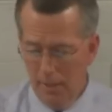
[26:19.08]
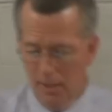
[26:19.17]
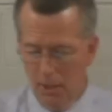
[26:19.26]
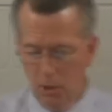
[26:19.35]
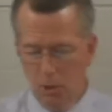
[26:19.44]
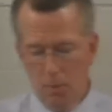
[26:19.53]

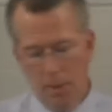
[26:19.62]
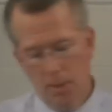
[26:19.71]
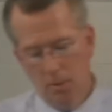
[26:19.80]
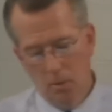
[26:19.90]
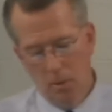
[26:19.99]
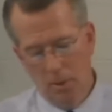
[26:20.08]
It should be the
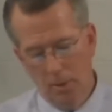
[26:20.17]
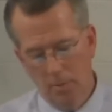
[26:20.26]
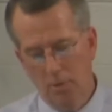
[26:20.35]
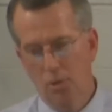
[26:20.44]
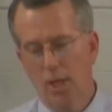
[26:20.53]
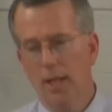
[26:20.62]
Lord,
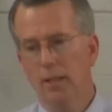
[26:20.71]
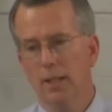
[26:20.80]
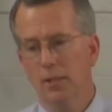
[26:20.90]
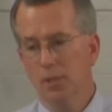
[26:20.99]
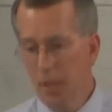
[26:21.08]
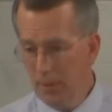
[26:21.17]
but sadly,
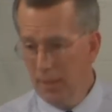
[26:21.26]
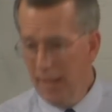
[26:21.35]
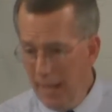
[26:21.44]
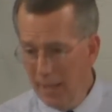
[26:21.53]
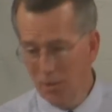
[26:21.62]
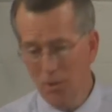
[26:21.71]
it's not the
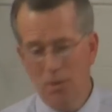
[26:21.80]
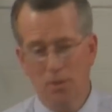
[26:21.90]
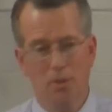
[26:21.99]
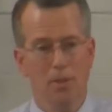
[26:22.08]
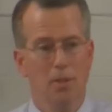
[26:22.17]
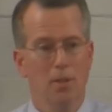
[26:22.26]
case
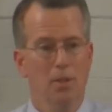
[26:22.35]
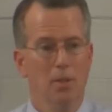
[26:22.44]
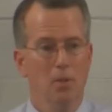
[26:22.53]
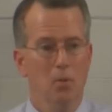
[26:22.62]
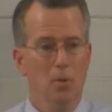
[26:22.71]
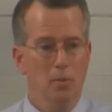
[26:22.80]

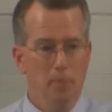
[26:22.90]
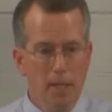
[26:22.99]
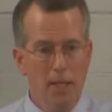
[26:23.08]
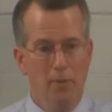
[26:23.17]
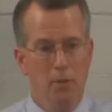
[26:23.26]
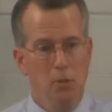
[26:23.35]
with
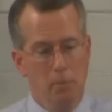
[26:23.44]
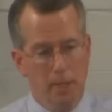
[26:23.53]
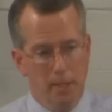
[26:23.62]
many of us.